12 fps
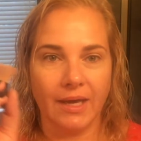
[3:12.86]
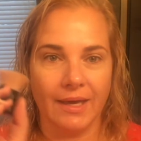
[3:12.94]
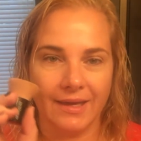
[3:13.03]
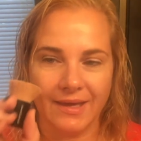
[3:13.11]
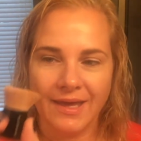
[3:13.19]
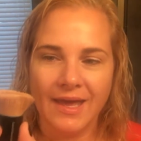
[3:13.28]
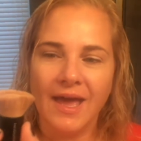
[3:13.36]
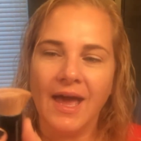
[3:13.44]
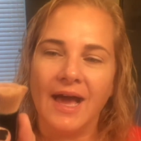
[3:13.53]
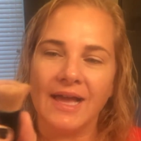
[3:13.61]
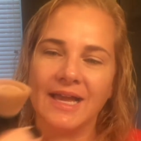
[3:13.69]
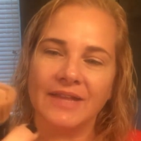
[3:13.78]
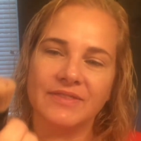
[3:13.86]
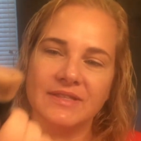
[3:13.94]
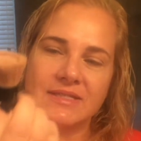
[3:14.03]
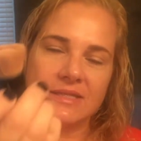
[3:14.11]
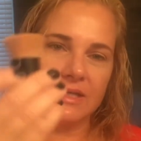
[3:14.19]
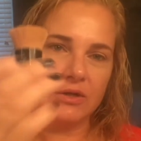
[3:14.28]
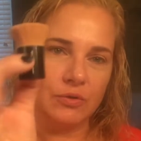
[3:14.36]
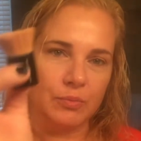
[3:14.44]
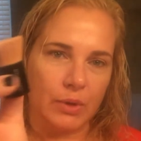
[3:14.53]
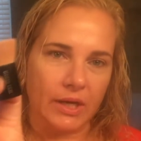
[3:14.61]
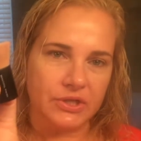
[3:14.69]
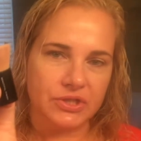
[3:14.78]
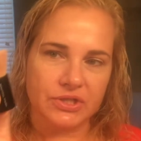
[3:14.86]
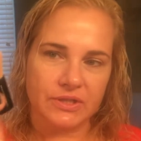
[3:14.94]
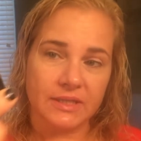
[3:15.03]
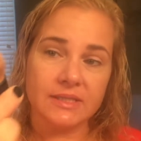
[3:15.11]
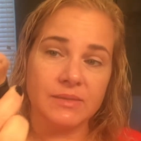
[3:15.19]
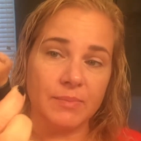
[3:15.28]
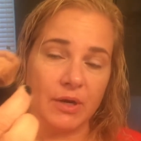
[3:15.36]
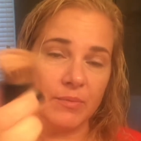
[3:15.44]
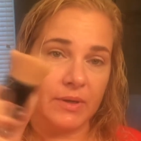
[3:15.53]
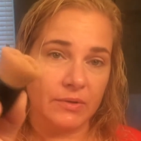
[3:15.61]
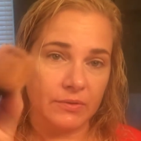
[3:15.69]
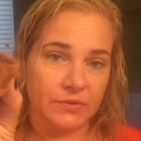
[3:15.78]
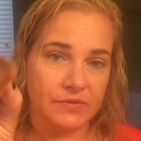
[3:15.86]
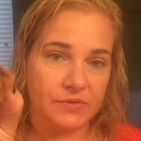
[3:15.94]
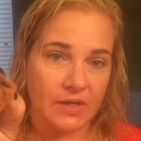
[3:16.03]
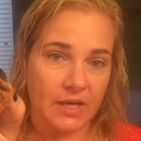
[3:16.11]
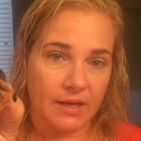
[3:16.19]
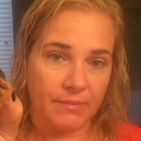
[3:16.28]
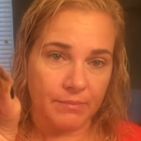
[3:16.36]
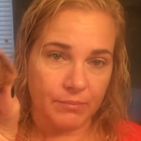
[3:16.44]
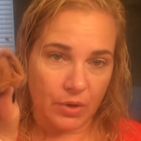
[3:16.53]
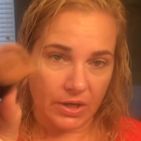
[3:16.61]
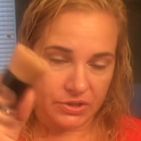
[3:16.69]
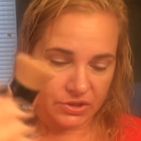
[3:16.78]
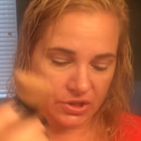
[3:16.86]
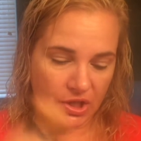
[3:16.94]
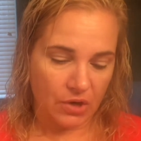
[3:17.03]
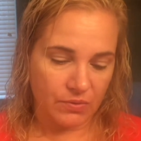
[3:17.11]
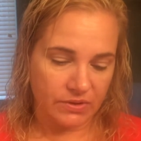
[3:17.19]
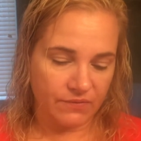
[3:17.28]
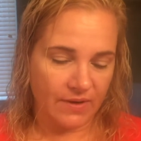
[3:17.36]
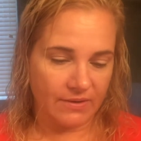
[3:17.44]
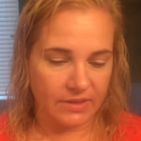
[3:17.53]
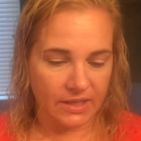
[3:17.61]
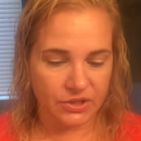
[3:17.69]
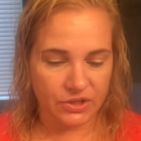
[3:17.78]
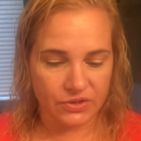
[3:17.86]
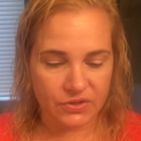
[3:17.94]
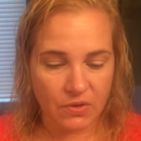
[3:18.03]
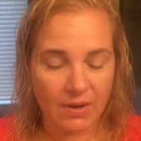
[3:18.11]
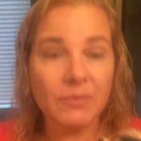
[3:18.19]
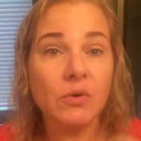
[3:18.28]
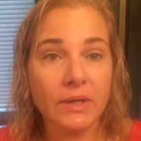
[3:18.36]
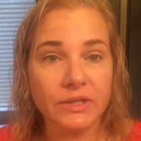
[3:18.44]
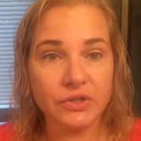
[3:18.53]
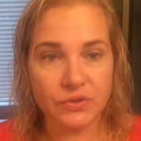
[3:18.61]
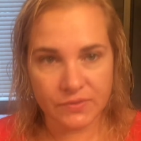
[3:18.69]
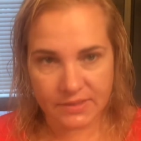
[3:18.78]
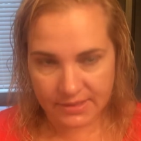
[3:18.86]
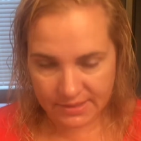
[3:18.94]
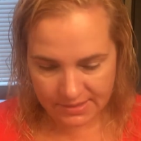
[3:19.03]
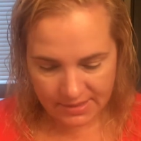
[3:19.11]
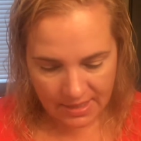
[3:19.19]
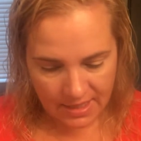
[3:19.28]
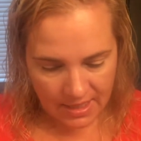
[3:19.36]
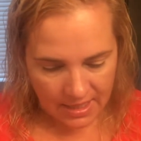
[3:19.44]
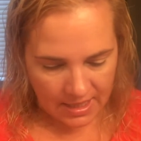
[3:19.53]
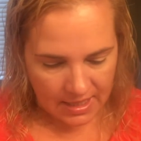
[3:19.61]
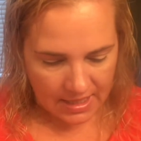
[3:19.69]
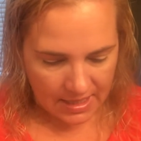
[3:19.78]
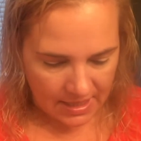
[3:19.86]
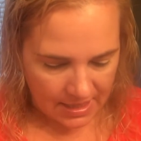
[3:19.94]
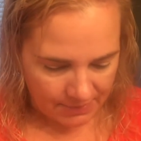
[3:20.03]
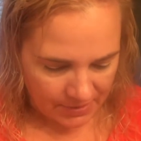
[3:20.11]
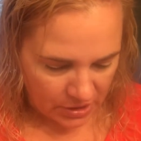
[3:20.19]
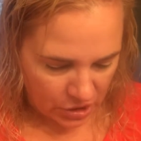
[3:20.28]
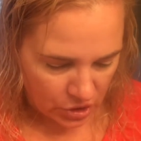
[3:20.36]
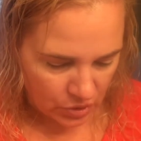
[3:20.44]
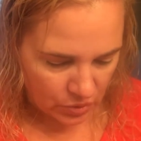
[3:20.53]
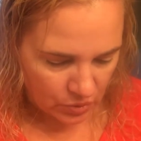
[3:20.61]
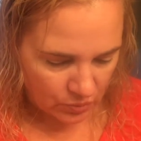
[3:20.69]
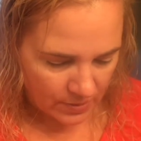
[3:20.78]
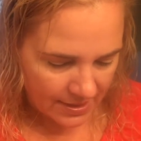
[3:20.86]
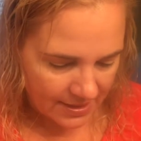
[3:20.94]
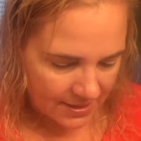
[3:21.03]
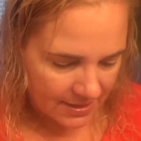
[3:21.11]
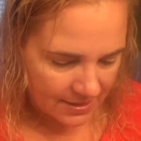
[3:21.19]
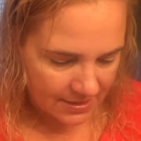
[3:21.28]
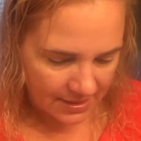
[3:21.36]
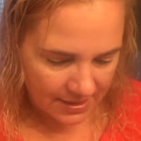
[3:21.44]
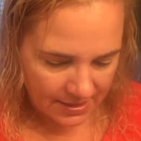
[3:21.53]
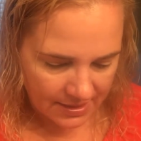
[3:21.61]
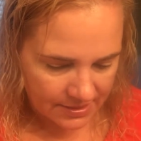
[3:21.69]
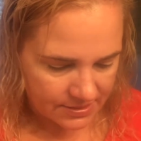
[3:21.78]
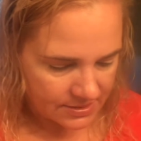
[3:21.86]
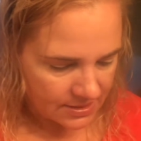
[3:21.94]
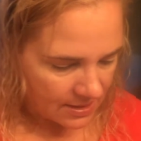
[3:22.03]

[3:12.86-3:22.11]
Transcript: Okay. I got this little brush that is a Bare Minerals brush to go with the foundation. So I'm going to use this, and I'm going to go right in, and